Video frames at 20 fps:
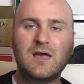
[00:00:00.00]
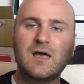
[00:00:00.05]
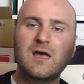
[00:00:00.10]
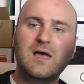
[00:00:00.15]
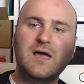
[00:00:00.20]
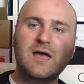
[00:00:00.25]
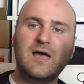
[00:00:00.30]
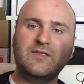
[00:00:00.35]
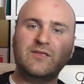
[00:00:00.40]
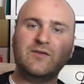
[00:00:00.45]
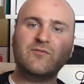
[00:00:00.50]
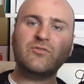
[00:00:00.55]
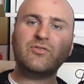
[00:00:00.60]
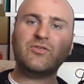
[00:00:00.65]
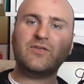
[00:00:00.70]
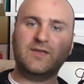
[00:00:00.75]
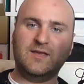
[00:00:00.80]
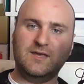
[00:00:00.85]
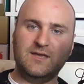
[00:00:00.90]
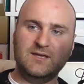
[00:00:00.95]
And the other
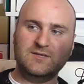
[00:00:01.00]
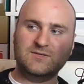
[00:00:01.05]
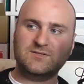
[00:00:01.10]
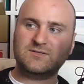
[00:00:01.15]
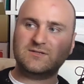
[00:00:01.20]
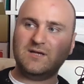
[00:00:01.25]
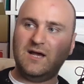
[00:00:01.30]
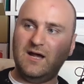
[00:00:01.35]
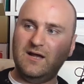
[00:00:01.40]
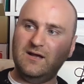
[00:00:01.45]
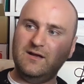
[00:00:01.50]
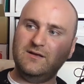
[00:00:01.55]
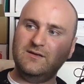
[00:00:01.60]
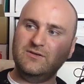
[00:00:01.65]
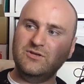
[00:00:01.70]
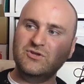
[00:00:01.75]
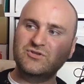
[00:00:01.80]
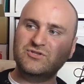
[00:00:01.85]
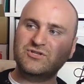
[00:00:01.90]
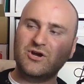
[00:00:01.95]
thing is,
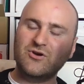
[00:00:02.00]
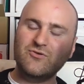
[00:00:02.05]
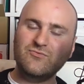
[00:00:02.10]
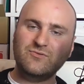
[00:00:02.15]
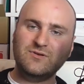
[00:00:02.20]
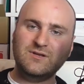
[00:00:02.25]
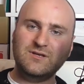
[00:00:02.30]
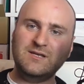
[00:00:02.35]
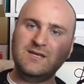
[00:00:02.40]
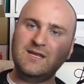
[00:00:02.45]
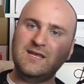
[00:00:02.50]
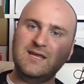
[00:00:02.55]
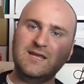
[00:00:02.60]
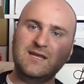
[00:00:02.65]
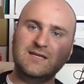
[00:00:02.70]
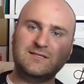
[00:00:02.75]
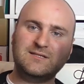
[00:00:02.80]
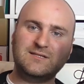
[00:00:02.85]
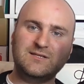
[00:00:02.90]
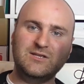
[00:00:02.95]
you don't
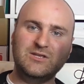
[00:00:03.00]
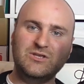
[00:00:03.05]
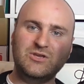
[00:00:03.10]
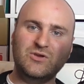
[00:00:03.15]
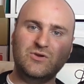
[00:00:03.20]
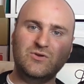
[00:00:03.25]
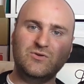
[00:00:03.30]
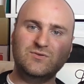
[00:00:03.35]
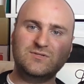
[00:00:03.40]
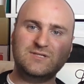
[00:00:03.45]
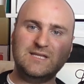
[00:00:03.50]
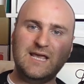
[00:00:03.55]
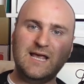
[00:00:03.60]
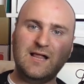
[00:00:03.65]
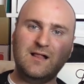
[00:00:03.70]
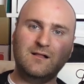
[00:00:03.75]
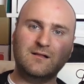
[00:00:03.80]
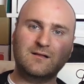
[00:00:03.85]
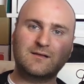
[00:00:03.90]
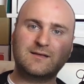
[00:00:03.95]
need to use the
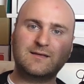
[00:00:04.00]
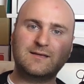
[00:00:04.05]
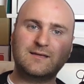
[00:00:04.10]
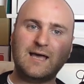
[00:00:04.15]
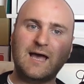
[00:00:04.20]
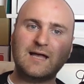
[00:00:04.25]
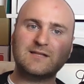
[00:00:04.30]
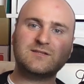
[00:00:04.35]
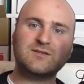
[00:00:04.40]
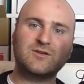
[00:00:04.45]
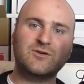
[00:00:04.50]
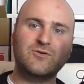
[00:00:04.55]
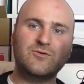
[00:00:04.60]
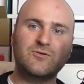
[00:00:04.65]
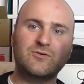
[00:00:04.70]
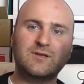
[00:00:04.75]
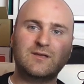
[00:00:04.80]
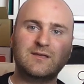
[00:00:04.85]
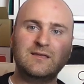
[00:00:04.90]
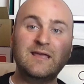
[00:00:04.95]
Elgato
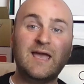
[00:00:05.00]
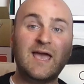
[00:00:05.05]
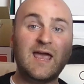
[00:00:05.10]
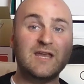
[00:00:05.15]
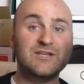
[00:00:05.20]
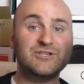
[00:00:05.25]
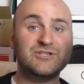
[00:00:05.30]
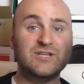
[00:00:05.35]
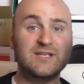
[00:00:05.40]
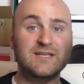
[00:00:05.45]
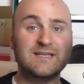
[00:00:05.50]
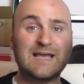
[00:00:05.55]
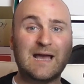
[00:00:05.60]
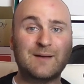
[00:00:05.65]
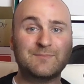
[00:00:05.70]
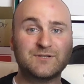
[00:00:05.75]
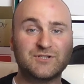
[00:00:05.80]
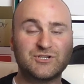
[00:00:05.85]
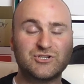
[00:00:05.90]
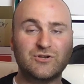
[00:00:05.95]
HD
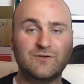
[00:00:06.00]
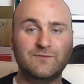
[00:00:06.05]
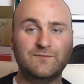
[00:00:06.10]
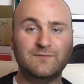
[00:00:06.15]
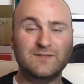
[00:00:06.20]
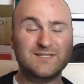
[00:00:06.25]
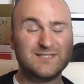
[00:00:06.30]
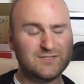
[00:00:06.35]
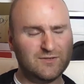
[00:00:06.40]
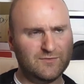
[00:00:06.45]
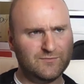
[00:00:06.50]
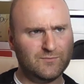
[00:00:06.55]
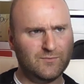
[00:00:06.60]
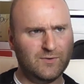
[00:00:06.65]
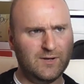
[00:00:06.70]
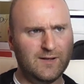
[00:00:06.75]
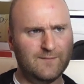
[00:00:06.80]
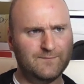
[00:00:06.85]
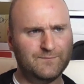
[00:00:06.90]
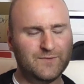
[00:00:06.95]
capture
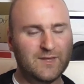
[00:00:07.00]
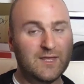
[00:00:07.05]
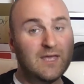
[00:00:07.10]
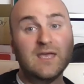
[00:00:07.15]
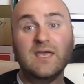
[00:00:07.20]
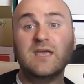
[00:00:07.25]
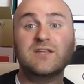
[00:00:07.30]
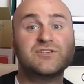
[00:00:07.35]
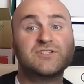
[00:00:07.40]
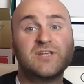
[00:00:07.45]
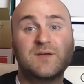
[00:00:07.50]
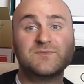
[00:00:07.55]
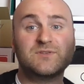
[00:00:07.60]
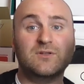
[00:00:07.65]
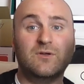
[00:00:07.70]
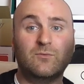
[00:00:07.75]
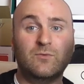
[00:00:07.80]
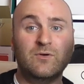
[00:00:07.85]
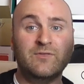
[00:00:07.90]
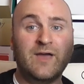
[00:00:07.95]
software. It just comes
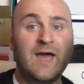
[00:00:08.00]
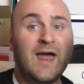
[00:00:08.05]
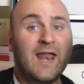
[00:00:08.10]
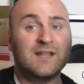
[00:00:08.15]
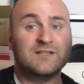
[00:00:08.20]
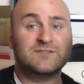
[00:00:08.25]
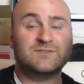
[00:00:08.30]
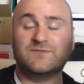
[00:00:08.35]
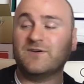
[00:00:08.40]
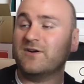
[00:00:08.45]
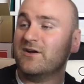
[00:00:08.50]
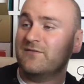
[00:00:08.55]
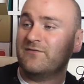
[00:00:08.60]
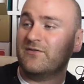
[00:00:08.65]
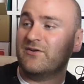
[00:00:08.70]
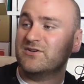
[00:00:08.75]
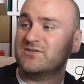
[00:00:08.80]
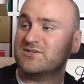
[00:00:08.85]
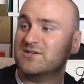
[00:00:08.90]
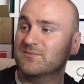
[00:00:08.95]
along with it, and it's very,
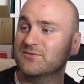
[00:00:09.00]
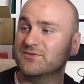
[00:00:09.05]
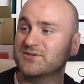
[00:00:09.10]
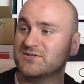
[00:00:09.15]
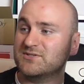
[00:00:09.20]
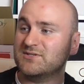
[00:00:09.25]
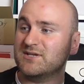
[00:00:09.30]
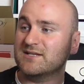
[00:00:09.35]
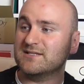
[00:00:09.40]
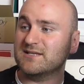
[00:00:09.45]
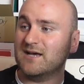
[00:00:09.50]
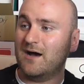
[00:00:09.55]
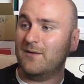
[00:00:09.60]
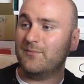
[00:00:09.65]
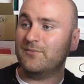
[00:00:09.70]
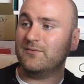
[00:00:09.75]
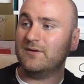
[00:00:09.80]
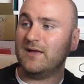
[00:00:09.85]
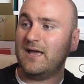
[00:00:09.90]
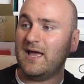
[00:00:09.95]
very simple to set up
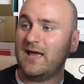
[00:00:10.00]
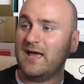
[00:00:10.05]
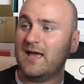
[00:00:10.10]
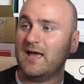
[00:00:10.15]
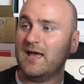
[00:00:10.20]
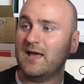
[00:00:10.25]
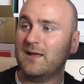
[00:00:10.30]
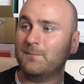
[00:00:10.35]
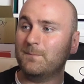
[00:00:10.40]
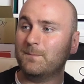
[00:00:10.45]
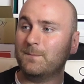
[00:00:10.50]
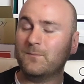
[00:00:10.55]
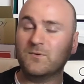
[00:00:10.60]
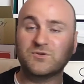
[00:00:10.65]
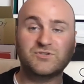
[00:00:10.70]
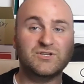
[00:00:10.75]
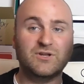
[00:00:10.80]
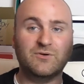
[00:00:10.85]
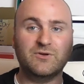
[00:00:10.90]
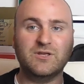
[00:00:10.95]
once
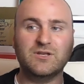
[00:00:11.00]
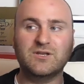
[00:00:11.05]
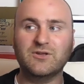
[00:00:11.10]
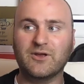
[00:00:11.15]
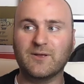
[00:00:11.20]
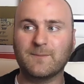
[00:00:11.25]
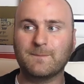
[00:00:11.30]
you know what you're doing.